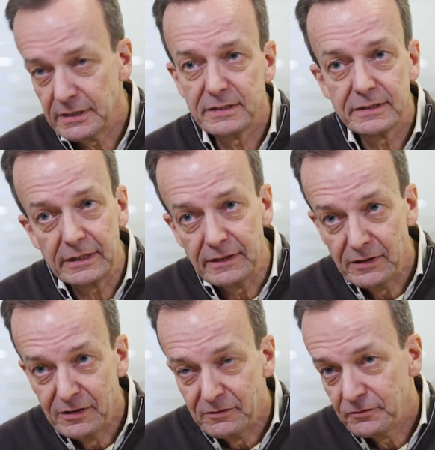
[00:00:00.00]
it's the
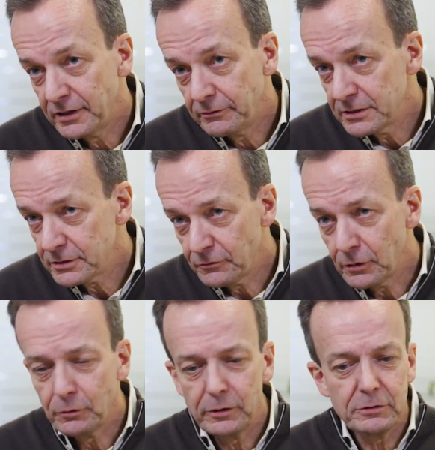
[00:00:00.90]
ferries and
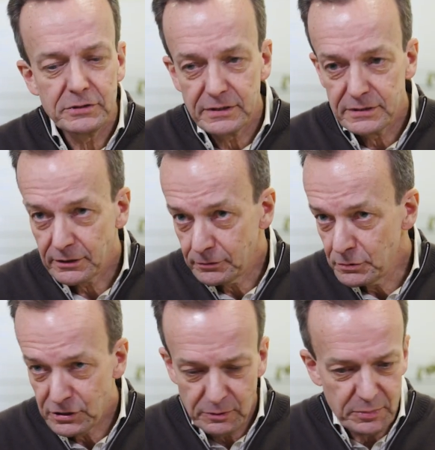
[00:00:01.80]
ro-ros, it's the
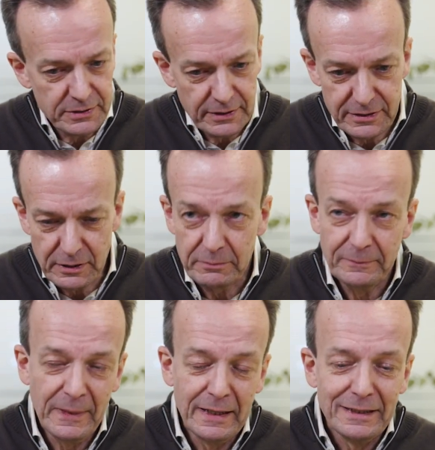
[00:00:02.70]
cruise ships, it's the
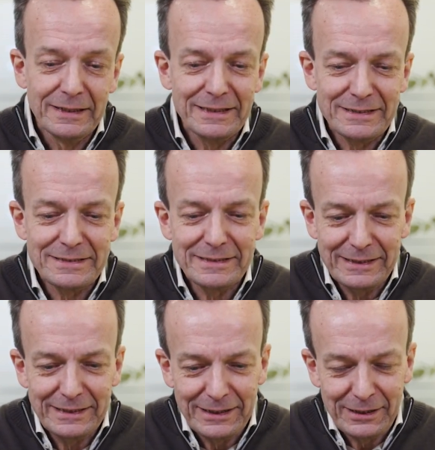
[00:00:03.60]

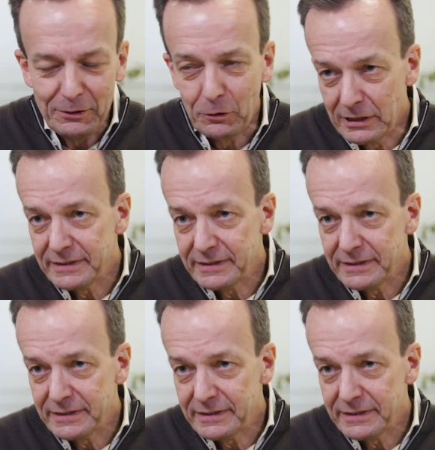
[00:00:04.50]
oil